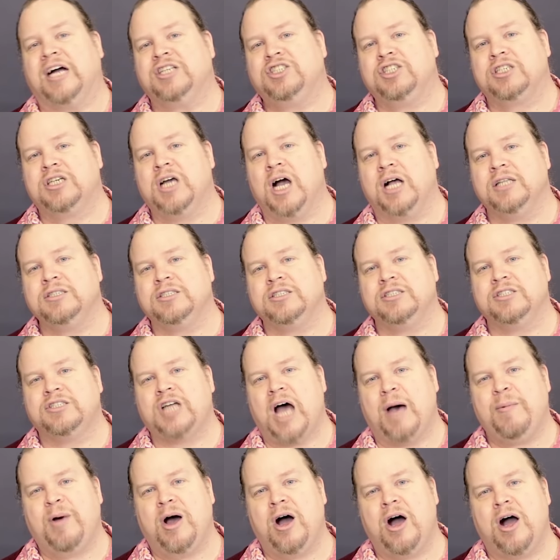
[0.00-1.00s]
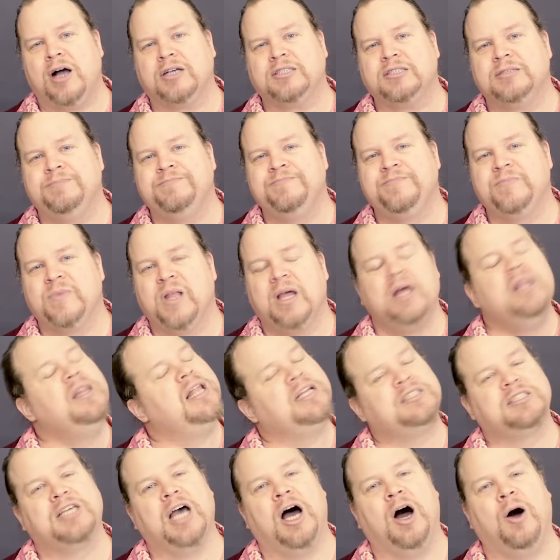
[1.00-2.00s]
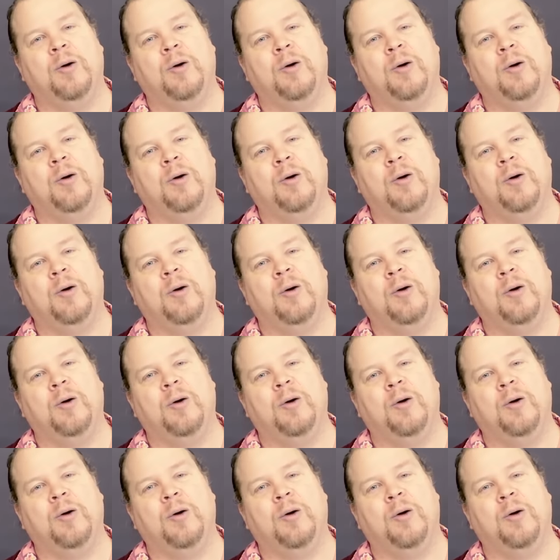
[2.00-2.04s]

You got your guns and tomahawks? Let's